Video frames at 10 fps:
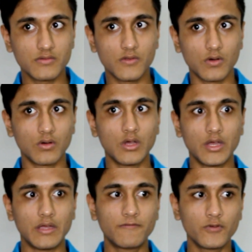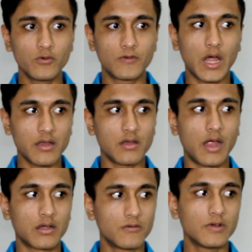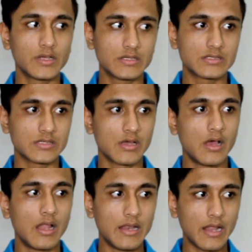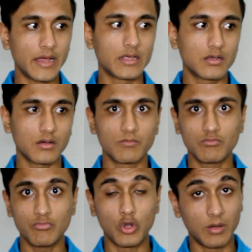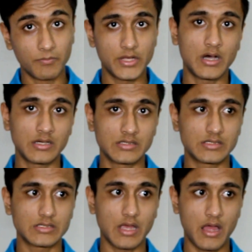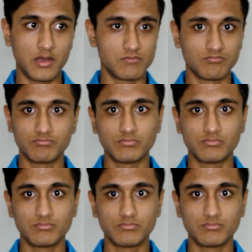So if you've done activities like Olympiads and